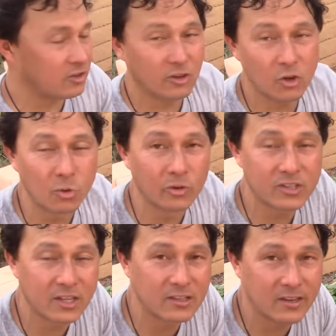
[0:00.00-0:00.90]
the cool
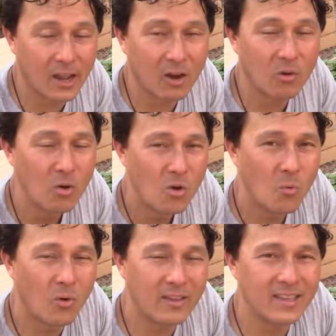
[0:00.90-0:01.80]
season now,
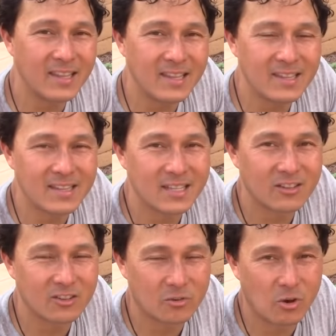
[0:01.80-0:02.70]
one of the easiest
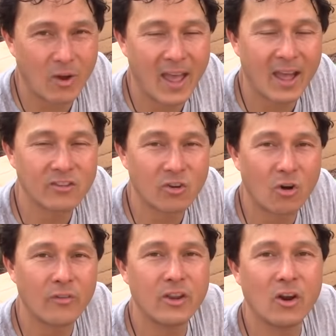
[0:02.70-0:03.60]
things to grow, as
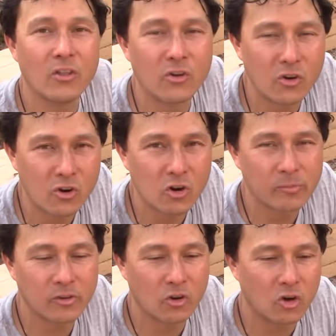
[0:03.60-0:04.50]
are the other
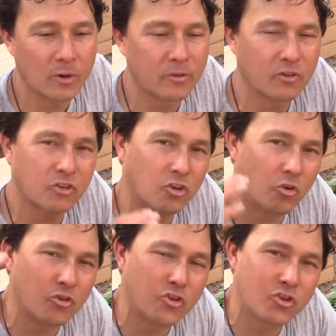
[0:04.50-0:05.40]
herbs. And herbs are
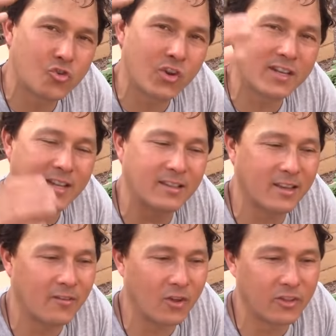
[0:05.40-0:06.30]
so nutrient dense,
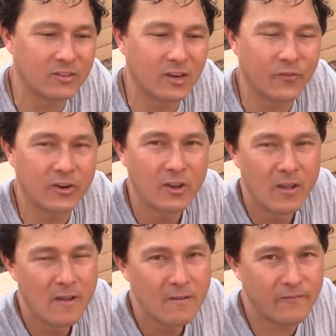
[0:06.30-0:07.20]
they have all these different
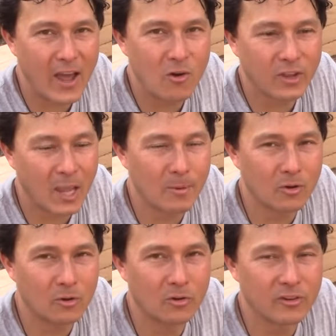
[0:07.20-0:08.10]

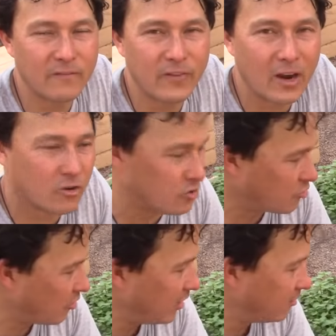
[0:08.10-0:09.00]
phytochemicals and
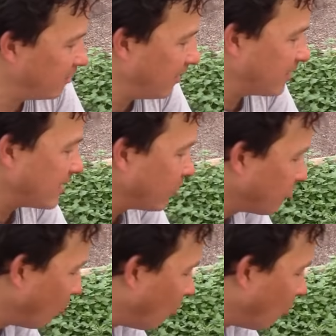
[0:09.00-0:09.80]
phytonutrients and essential